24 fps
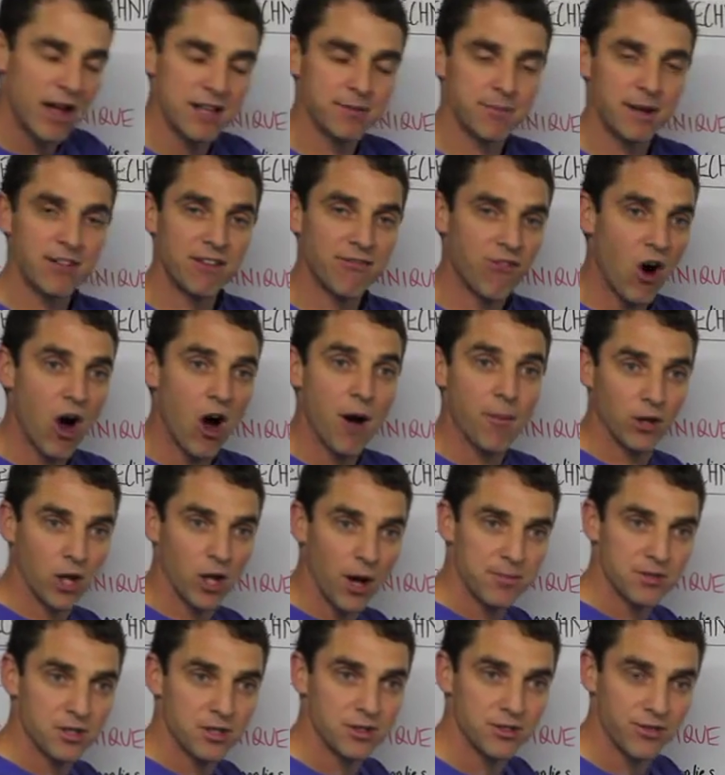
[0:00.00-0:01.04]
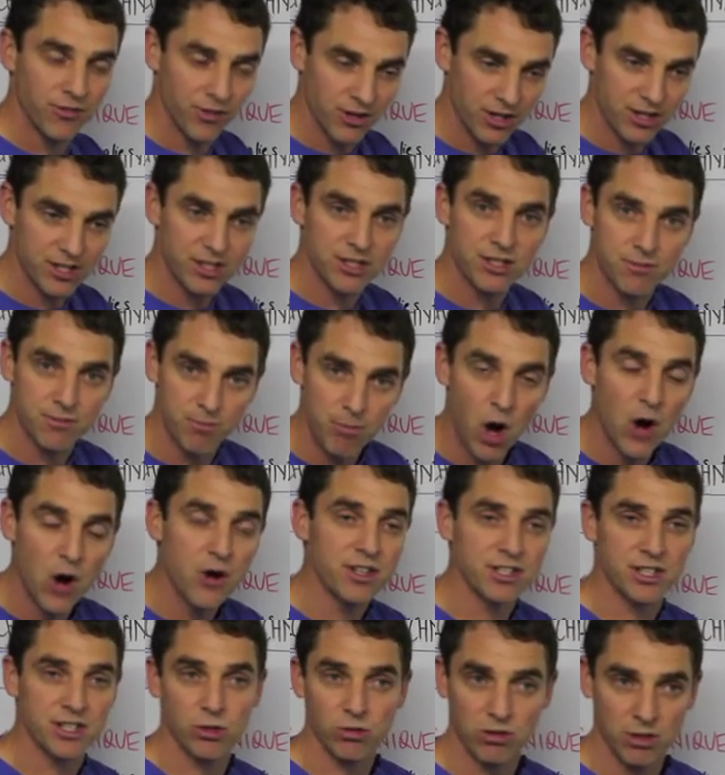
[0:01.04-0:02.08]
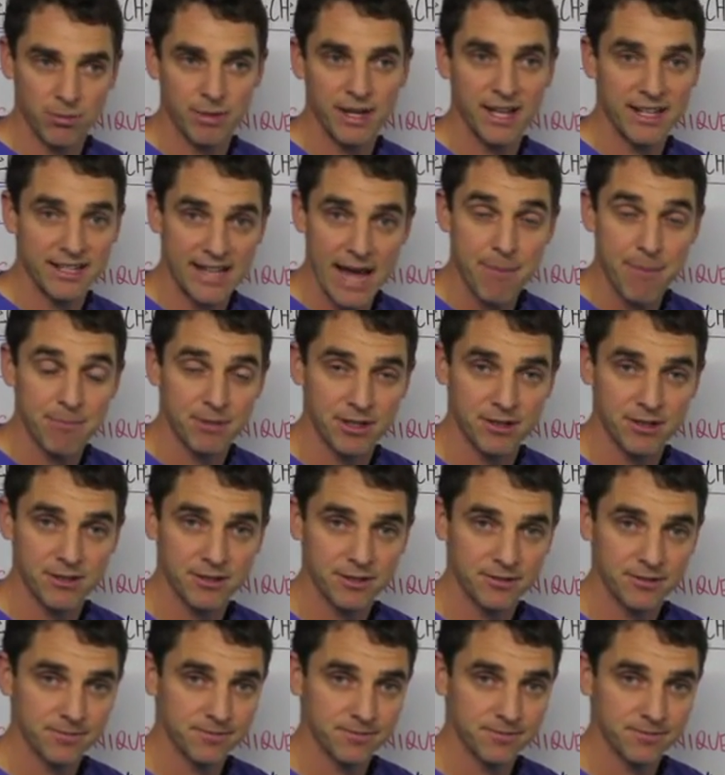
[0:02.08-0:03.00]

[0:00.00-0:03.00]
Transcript: as many viable options for the motor skill to be adapted.